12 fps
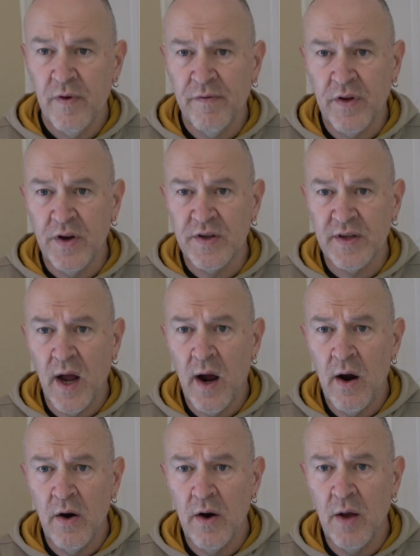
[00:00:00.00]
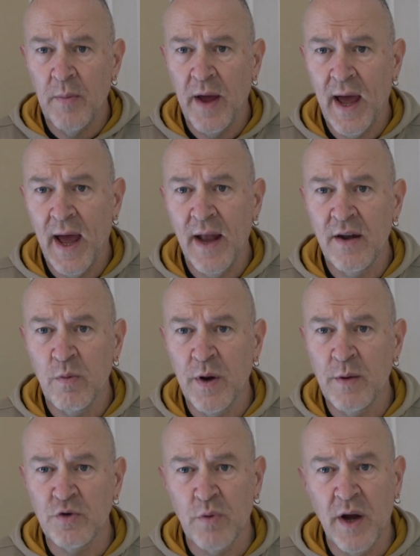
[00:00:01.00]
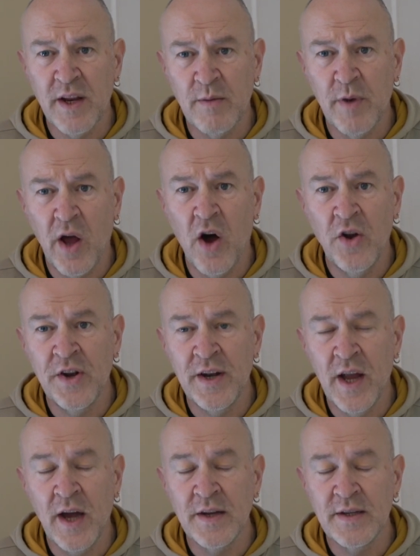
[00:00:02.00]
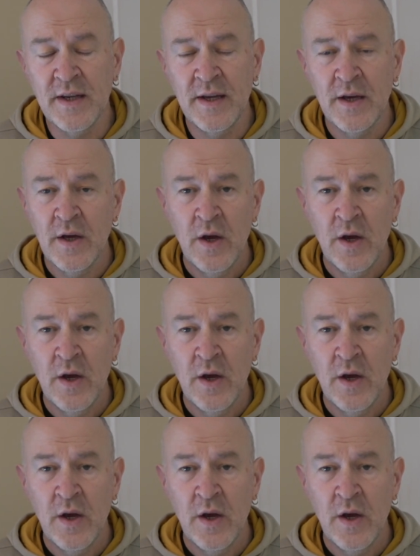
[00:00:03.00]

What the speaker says: I've got a scar on my hand when I was riding my Honda 90